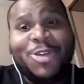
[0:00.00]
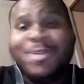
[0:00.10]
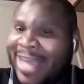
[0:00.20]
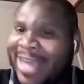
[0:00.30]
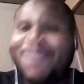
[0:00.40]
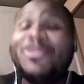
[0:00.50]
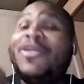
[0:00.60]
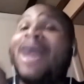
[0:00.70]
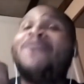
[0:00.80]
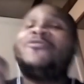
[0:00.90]
Like I don't even.
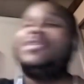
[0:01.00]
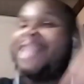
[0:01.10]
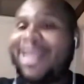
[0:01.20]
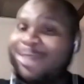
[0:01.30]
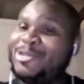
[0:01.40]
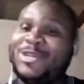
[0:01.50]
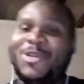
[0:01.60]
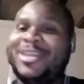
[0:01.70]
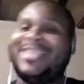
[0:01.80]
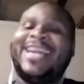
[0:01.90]
I don't, shout out to
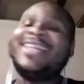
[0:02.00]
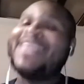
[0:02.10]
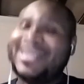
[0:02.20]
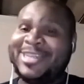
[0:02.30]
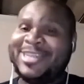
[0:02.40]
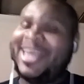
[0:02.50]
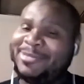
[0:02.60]
Shorty because I didn't catch her name.